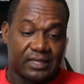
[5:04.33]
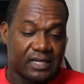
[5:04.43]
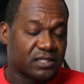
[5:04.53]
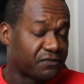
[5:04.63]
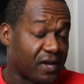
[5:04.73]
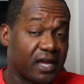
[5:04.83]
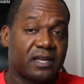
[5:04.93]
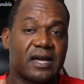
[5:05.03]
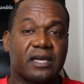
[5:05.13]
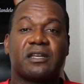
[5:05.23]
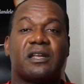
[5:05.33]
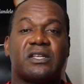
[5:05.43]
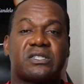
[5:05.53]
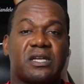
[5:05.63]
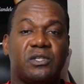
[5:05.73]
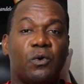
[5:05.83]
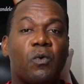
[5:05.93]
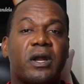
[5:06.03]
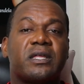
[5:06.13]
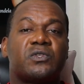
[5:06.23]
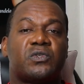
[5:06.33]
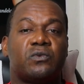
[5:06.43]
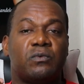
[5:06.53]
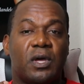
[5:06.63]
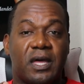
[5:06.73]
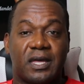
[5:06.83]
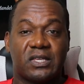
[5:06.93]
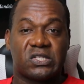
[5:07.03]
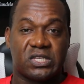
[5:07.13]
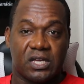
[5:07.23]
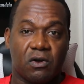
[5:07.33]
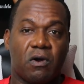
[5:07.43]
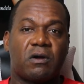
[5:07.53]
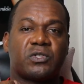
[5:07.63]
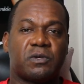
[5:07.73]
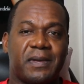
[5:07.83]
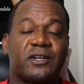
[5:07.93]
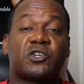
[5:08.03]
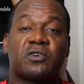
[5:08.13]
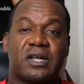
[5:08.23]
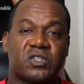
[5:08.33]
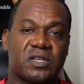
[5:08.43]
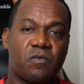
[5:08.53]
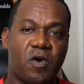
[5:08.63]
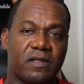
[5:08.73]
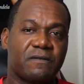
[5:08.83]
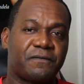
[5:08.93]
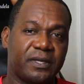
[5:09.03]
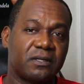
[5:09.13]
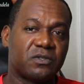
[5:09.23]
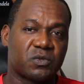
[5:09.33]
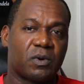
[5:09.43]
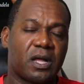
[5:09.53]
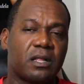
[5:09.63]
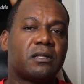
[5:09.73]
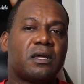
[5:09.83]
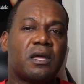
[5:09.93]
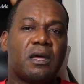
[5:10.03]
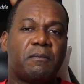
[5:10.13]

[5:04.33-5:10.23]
That's fine. I could understand you wanting to stick around to make sure that someone feels well.